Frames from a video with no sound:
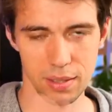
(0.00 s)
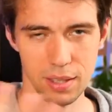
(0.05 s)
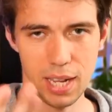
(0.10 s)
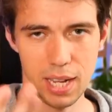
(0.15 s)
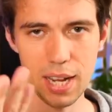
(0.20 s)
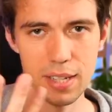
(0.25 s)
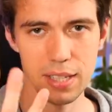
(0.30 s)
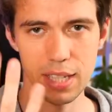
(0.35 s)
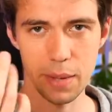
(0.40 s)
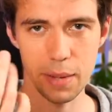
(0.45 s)

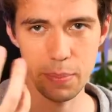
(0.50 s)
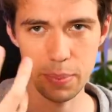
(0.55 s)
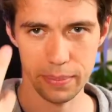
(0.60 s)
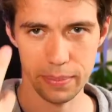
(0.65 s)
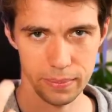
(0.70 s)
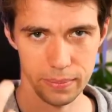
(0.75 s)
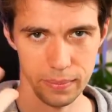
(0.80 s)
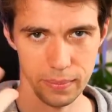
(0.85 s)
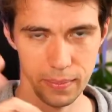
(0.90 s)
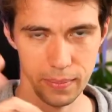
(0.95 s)
can't type.
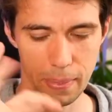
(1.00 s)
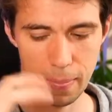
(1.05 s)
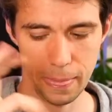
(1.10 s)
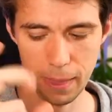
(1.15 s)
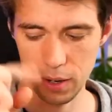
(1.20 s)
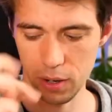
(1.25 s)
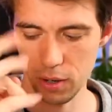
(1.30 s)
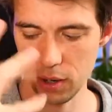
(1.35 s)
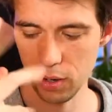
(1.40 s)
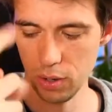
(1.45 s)

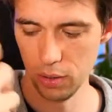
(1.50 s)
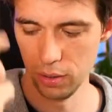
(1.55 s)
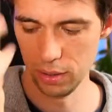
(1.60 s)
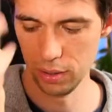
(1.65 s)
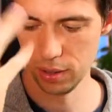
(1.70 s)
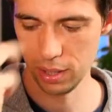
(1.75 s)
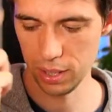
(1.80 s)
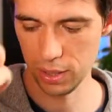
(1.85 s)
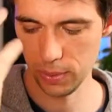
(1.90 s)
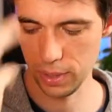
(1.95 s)
You know,
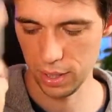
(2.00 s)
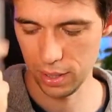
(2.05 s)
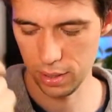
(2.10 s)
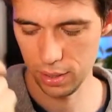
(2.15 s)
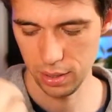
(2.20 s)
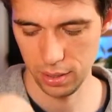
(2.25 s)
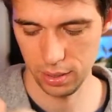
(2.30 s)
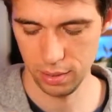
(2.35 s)
this one.